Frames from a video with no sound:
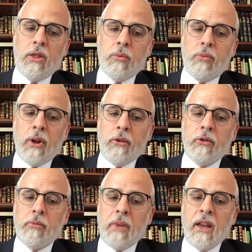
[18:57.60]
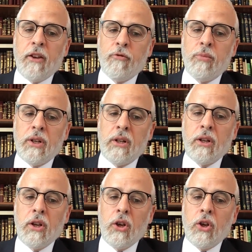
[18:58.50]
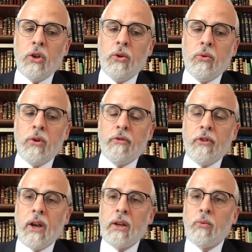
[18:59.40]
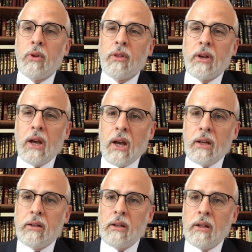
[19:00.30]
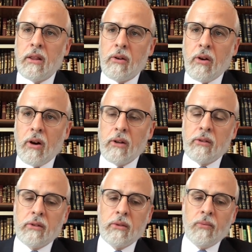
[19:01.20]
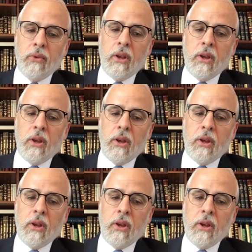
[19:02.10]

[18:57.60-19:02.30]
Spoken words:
The brothers may have been unified with God in their hearts,